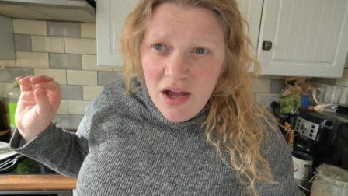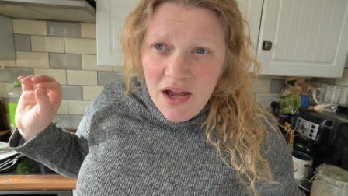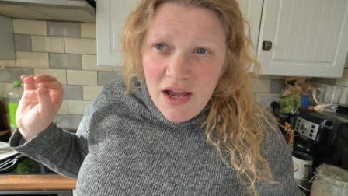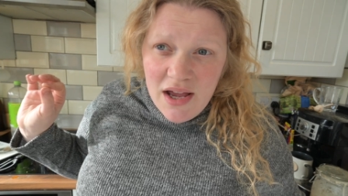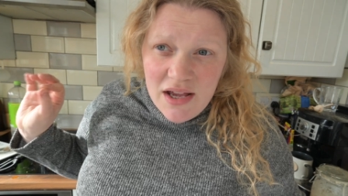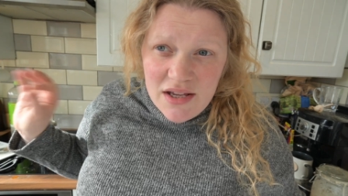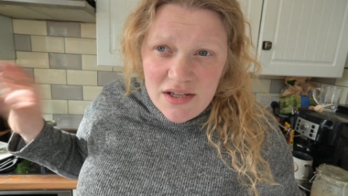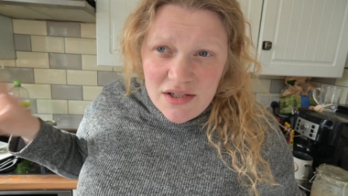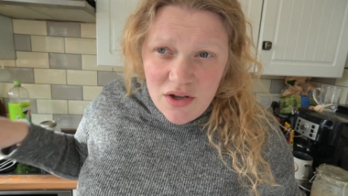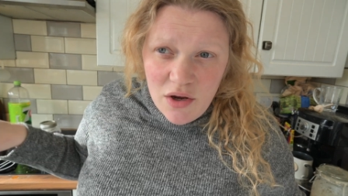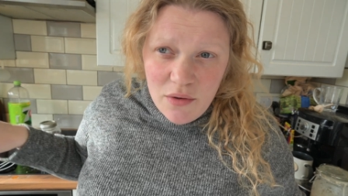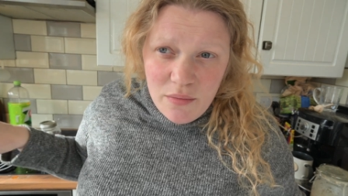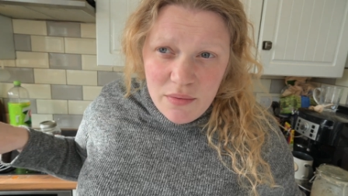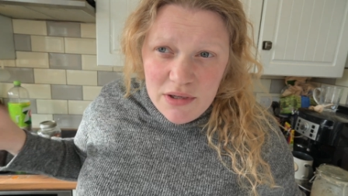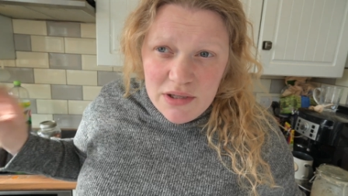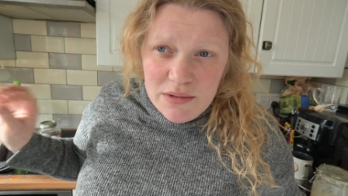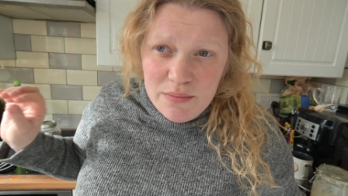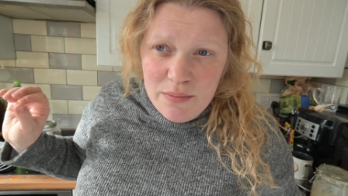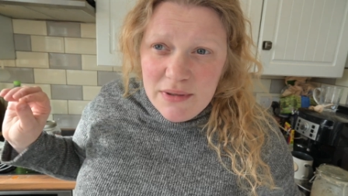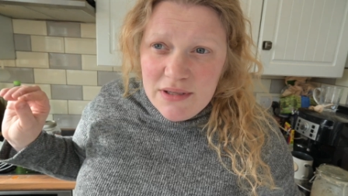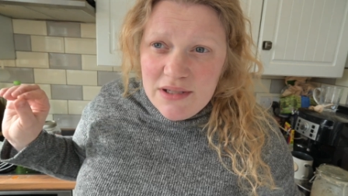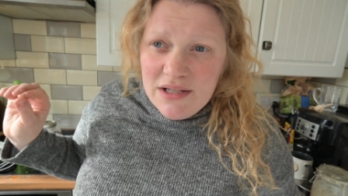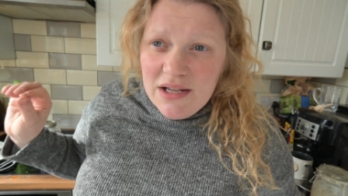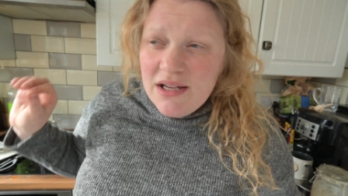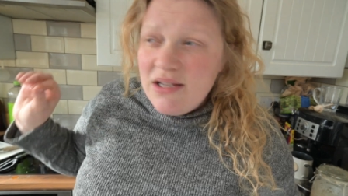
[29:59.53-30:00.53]
it's nobody's
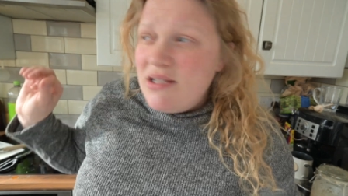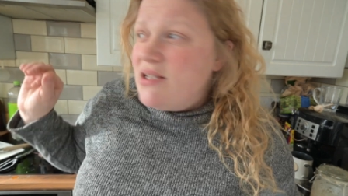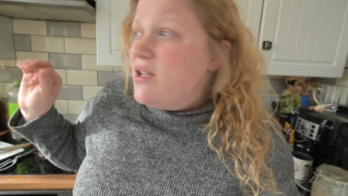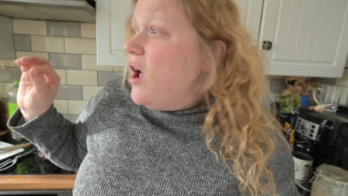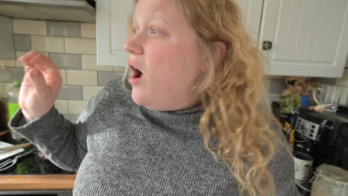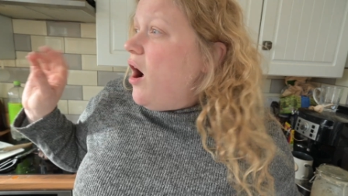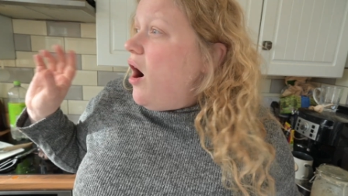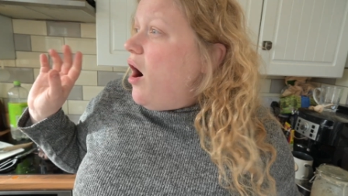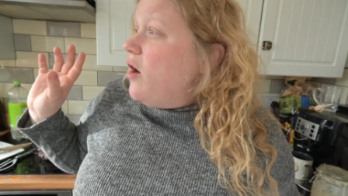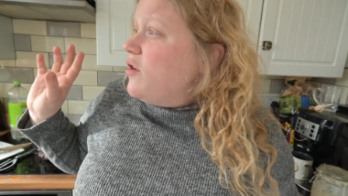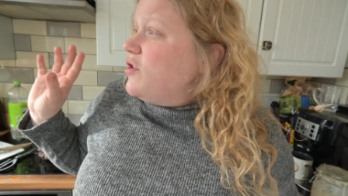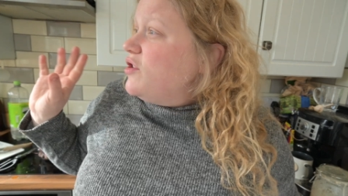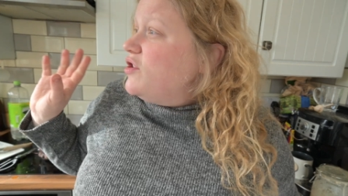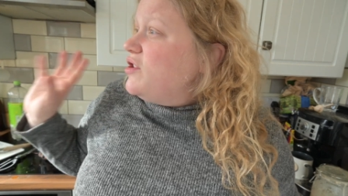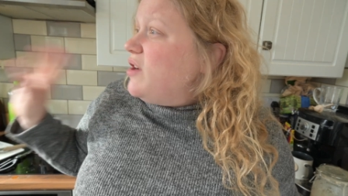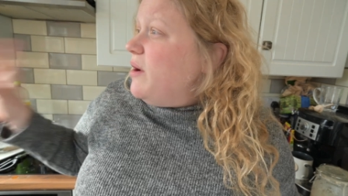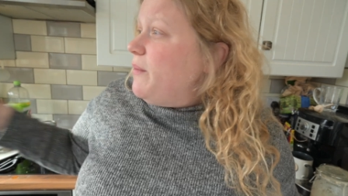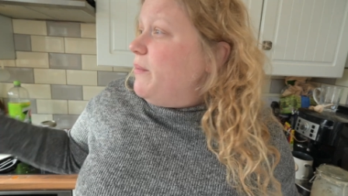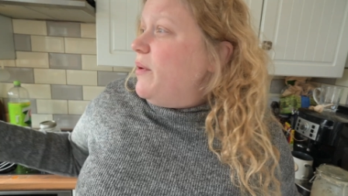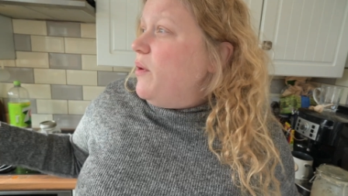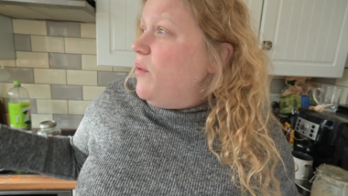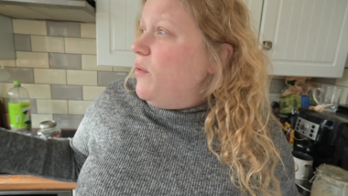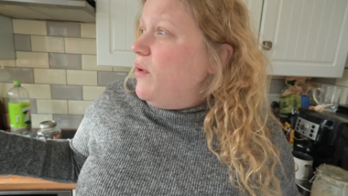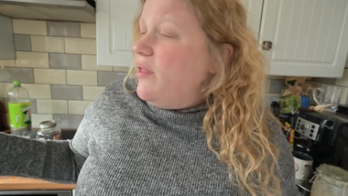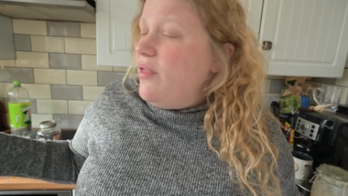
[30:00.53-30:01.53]
business. I'll just
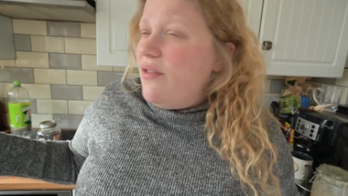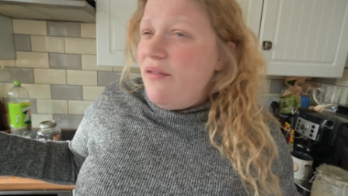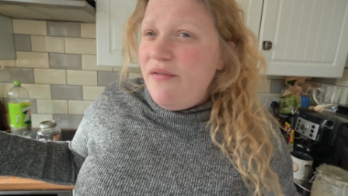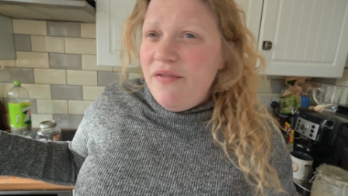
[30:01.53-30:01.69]
dump it all in the